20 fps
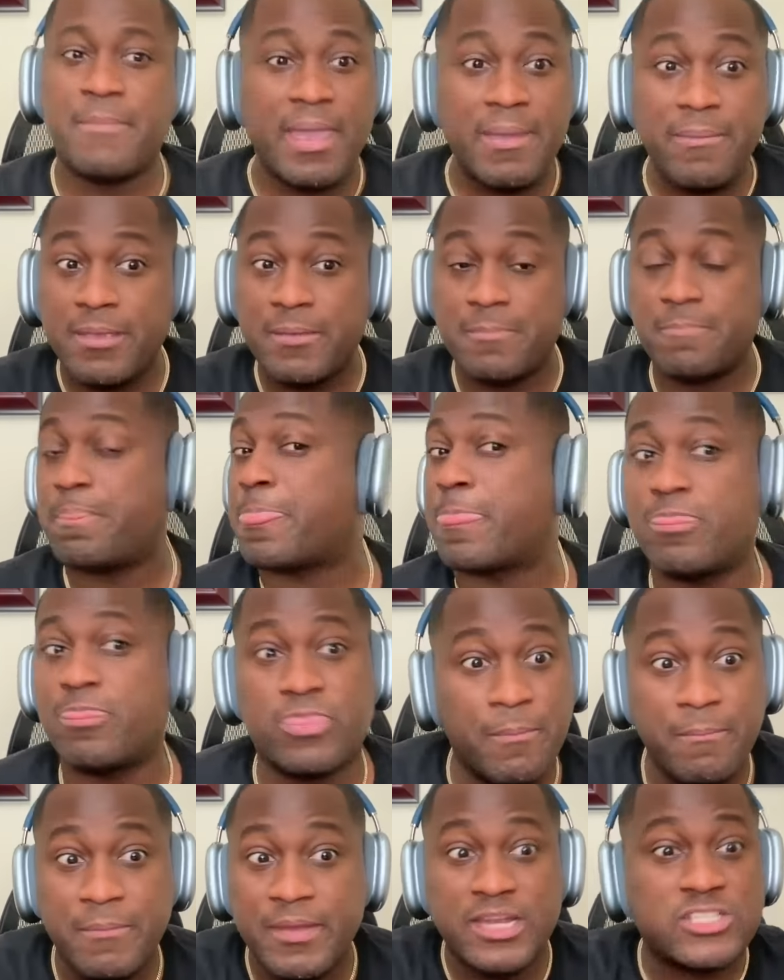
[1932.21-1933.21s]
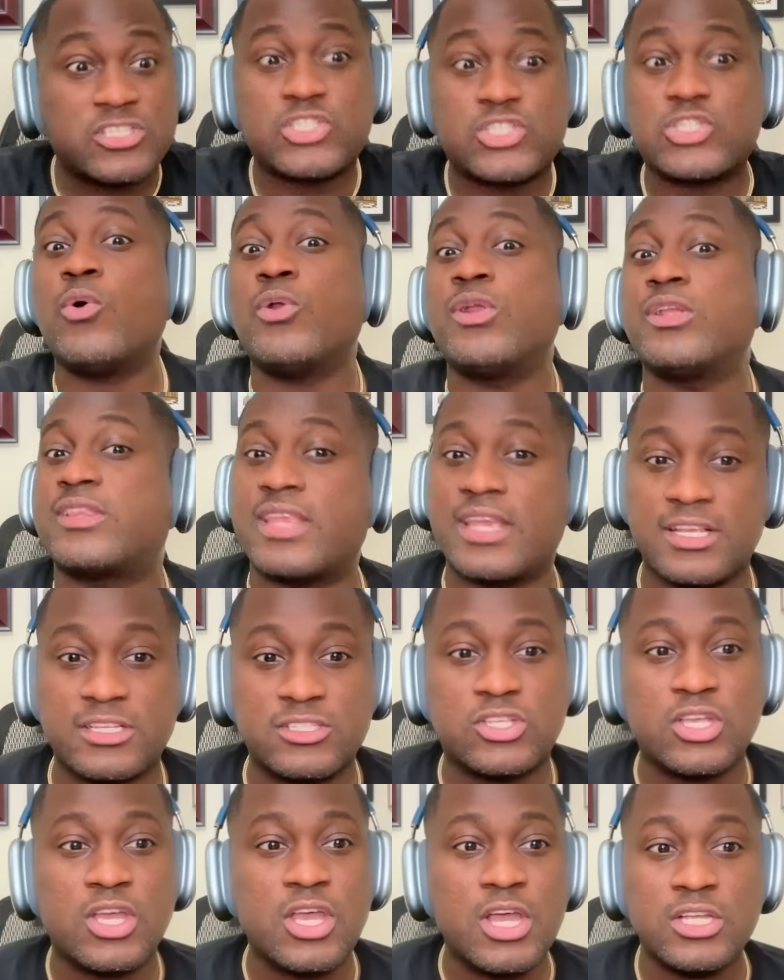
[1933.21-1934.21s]
Maybe the Minnesota
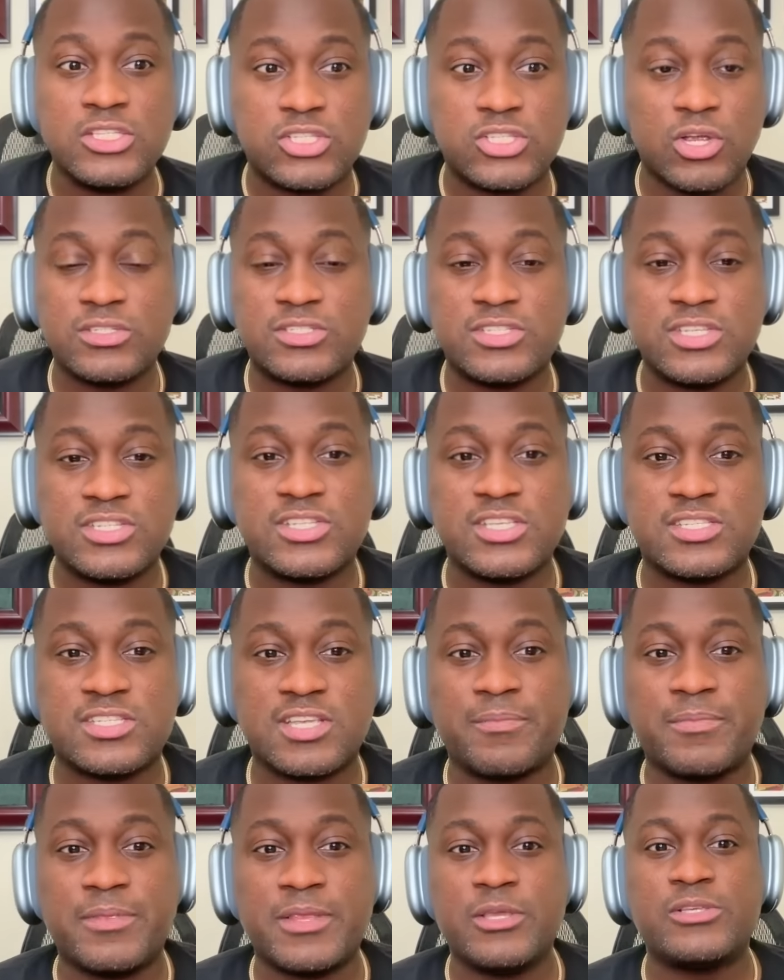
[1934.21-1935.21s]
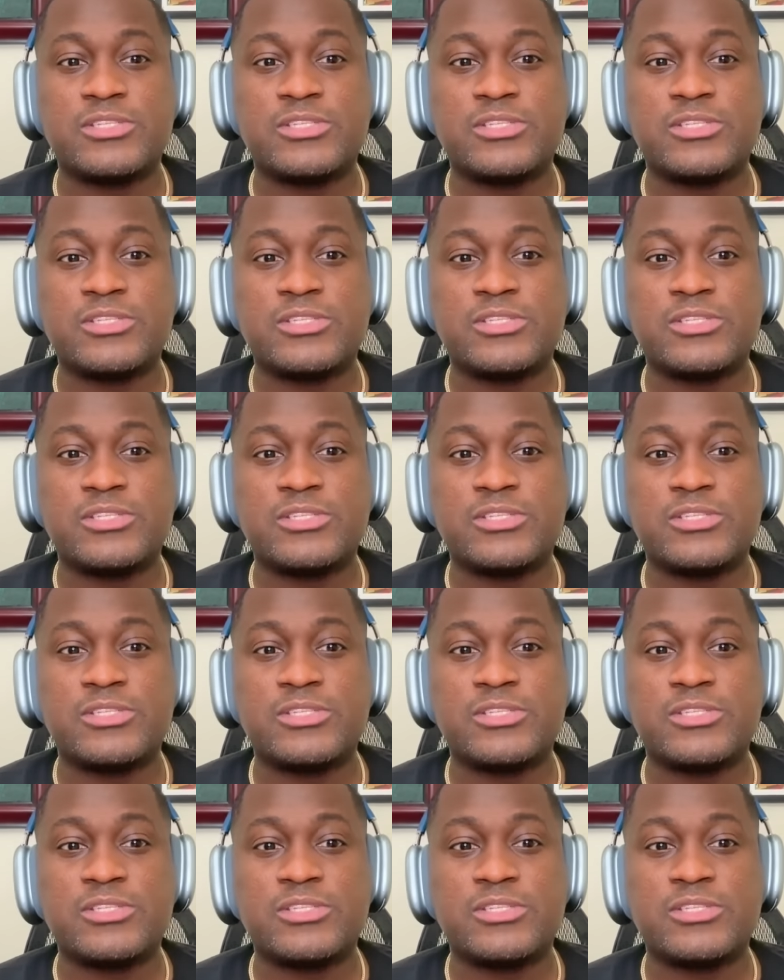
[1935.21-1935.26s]
thing turns into something.